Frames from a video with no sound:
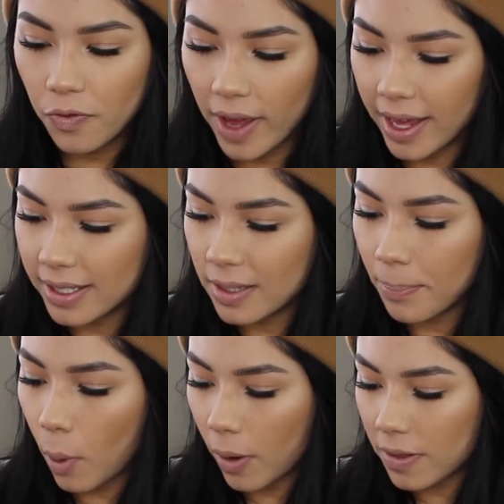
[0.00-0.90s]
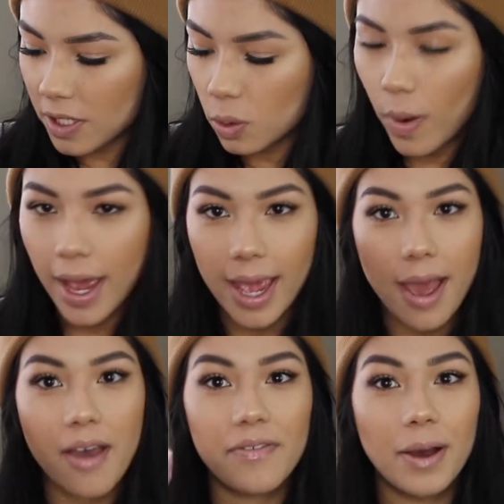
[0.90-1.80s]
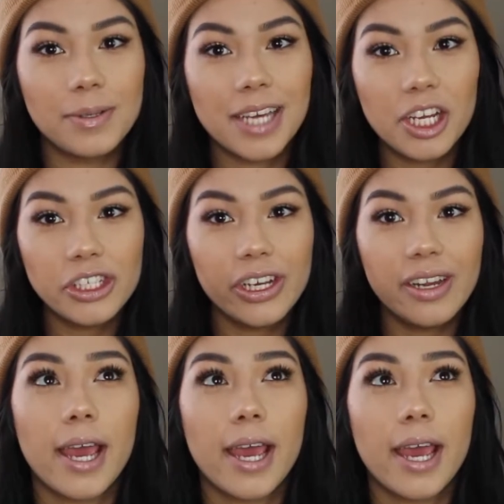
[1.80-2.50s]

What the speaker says: Faced Born This Way foundation.